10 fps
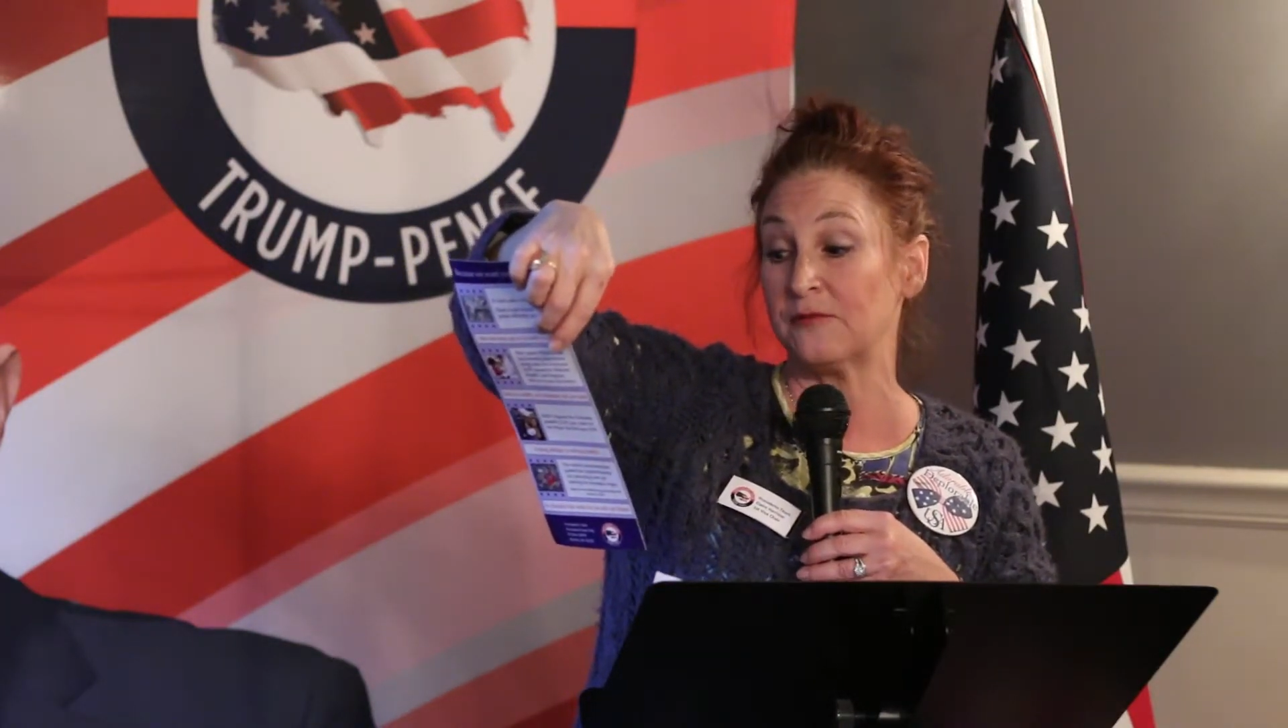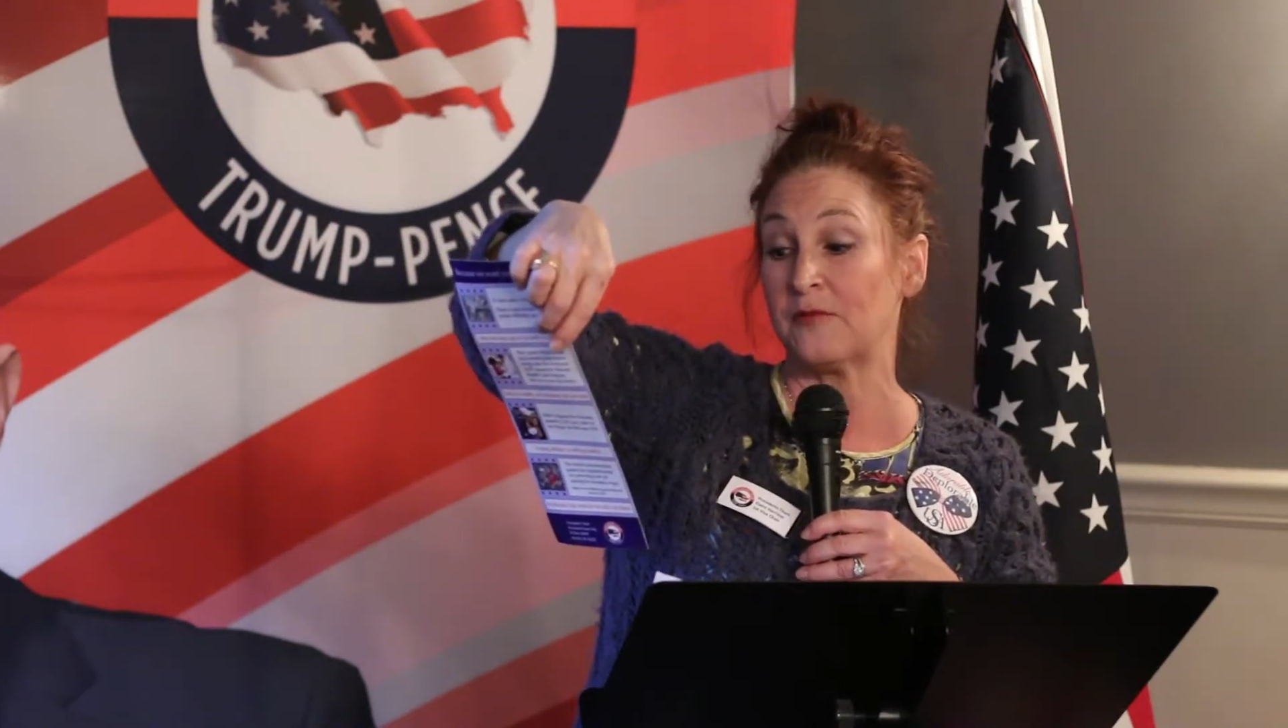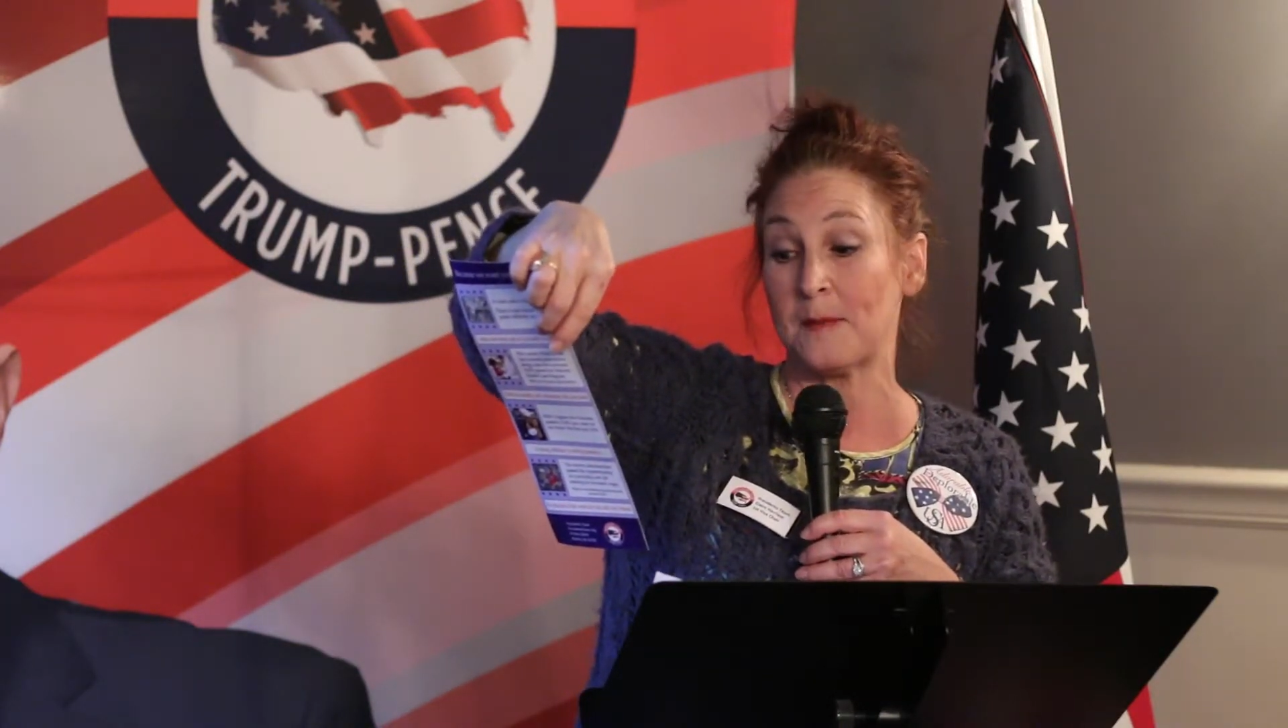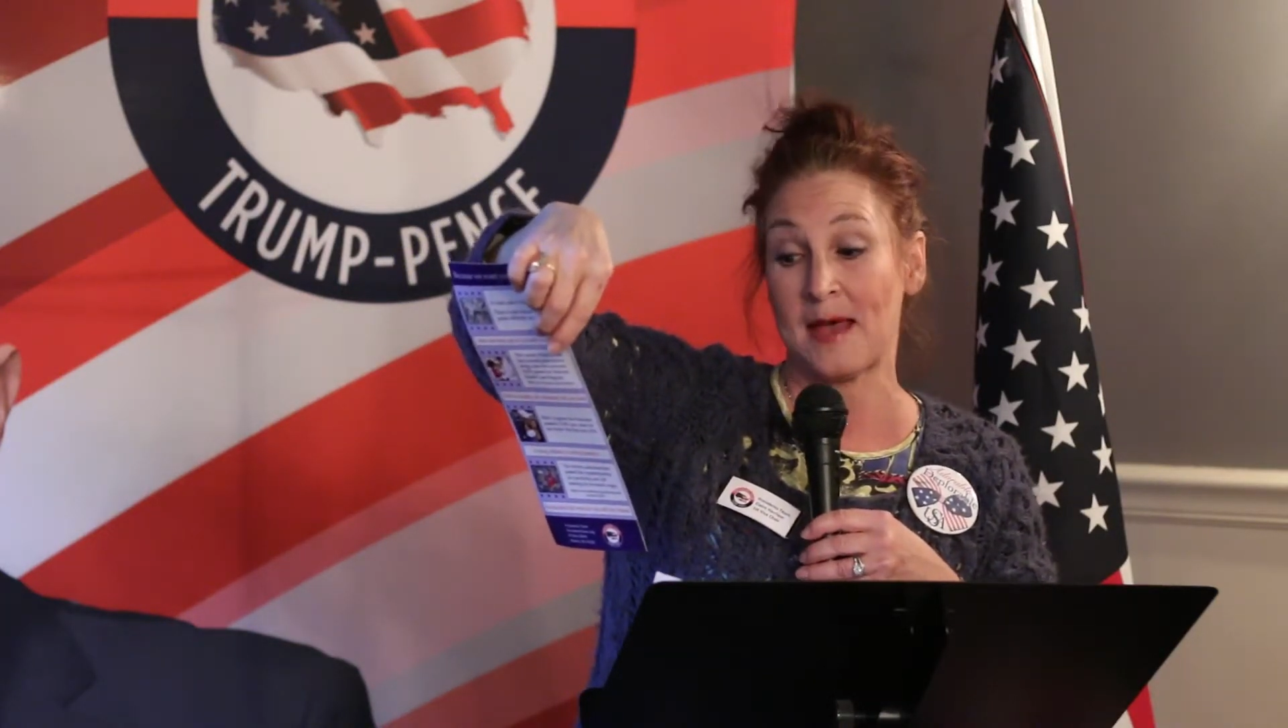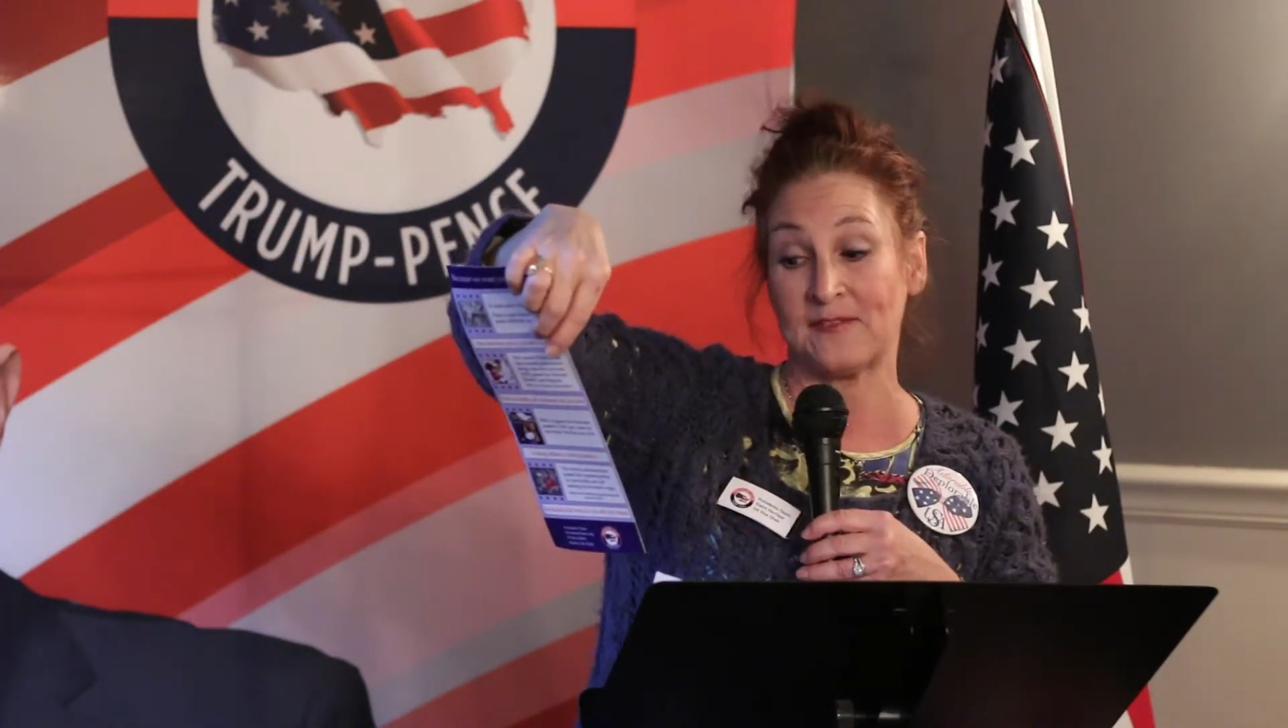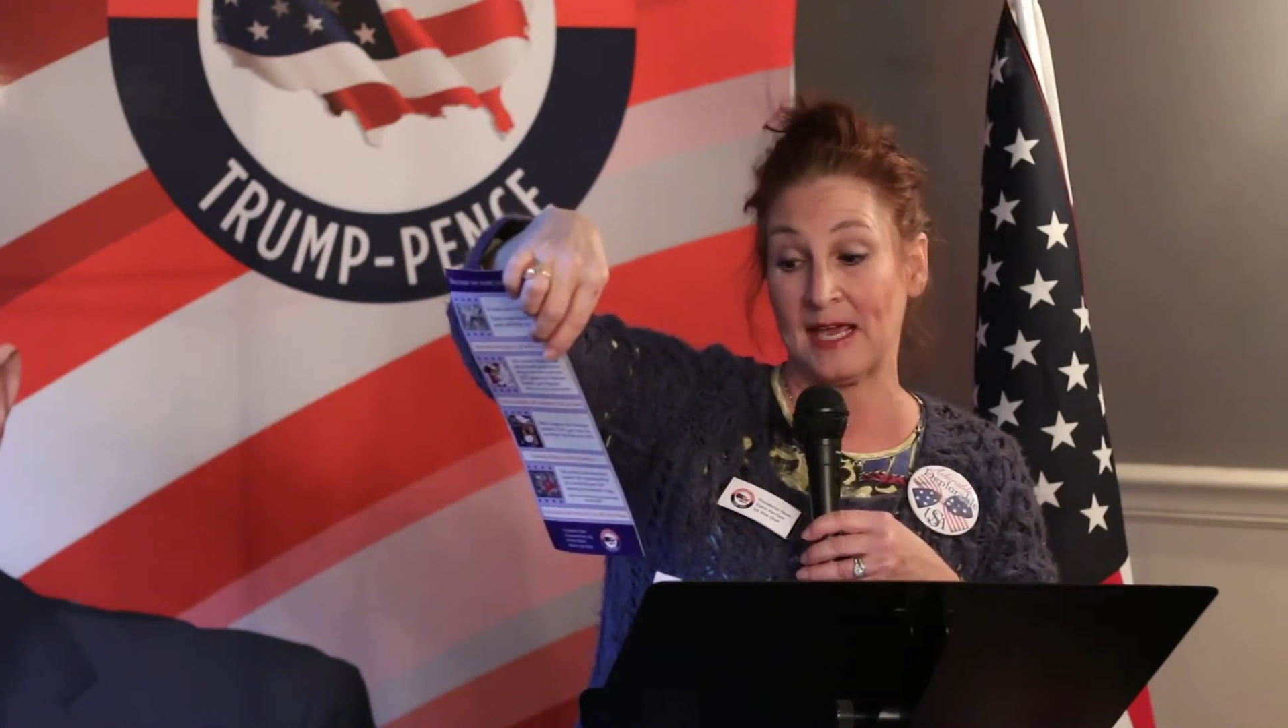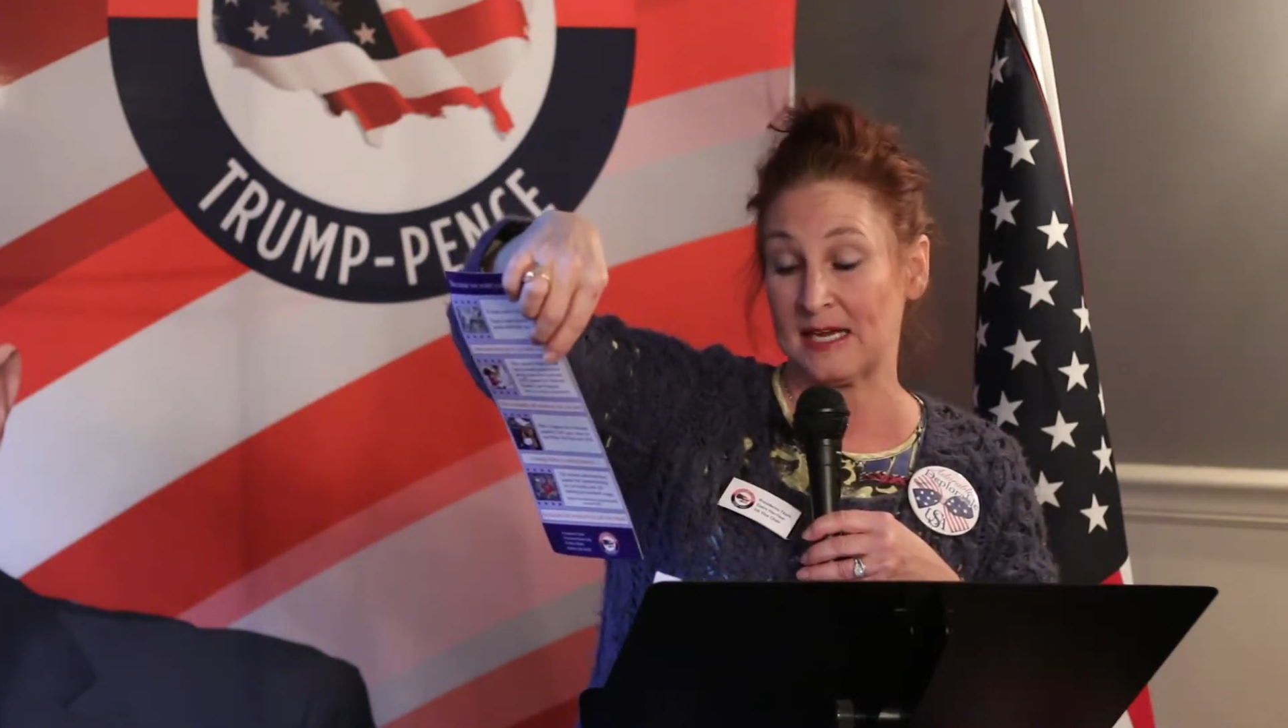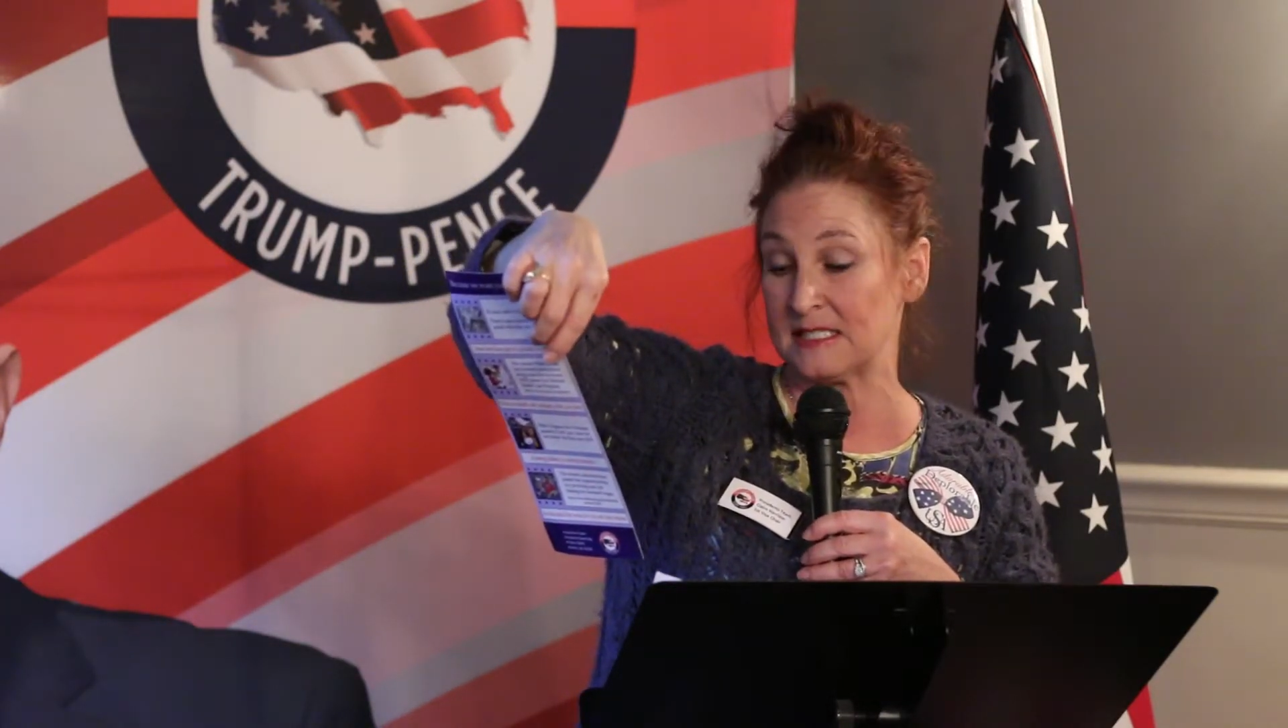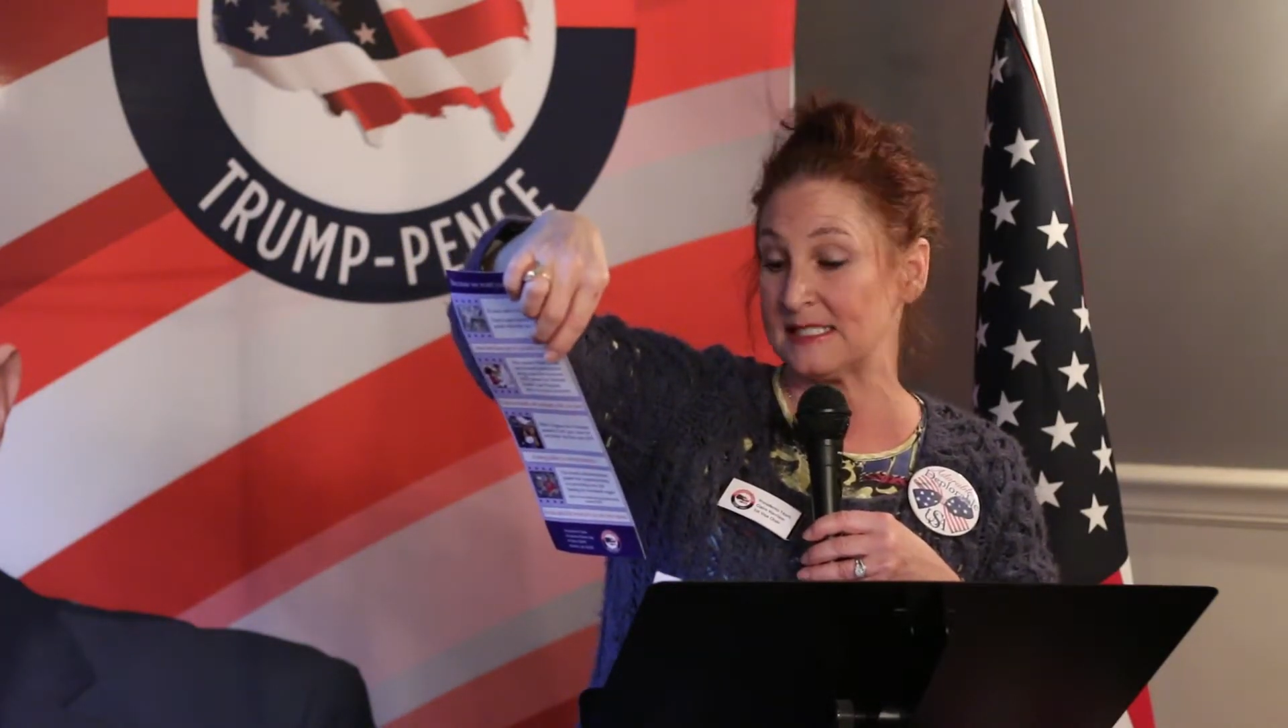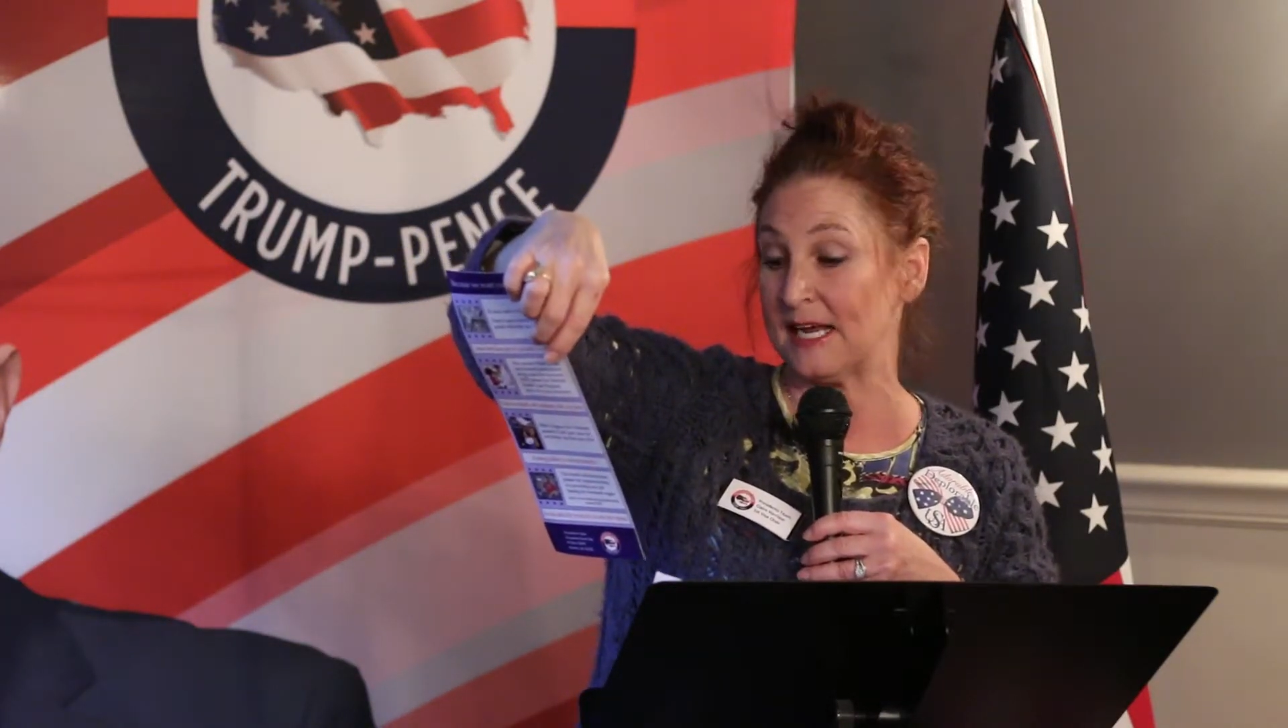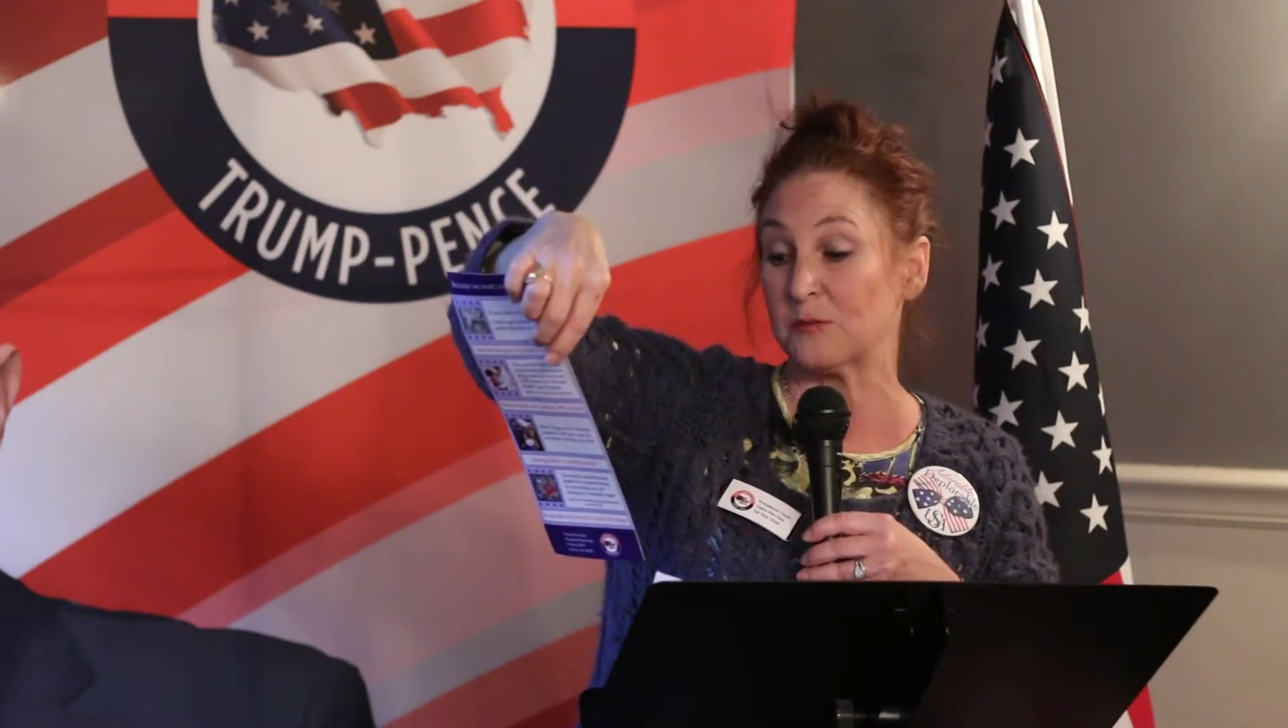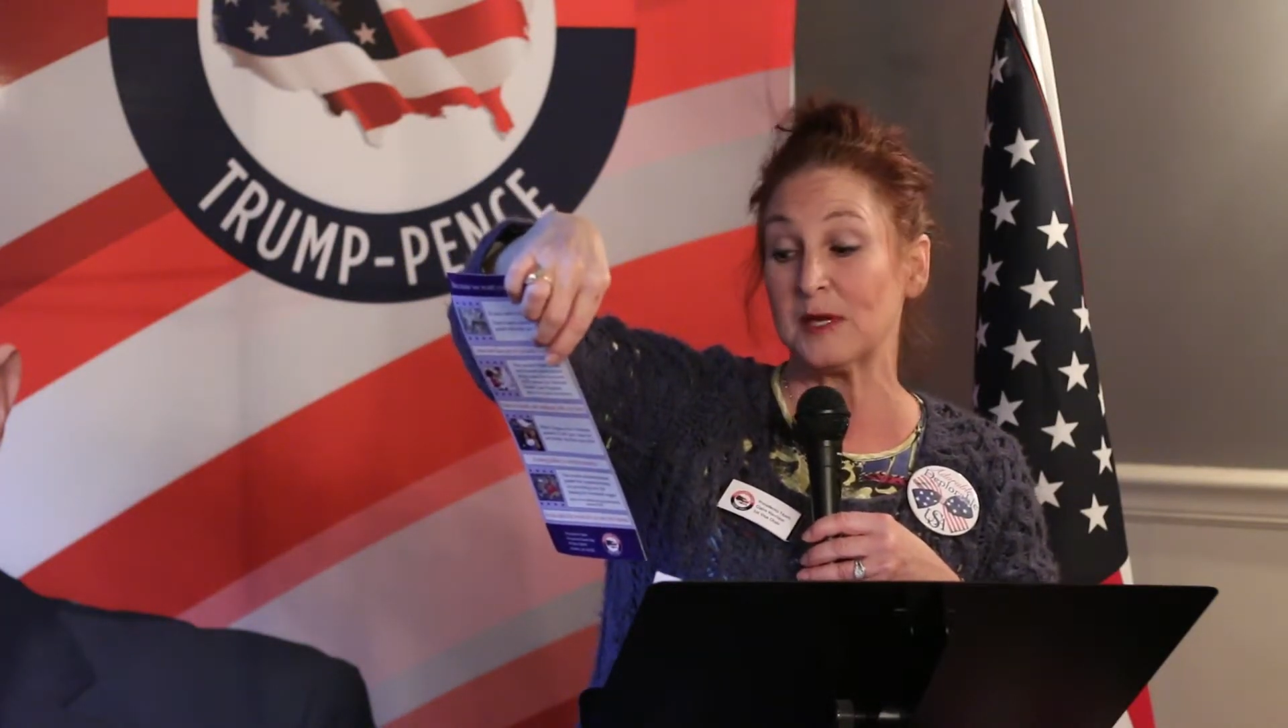from Afghanistan,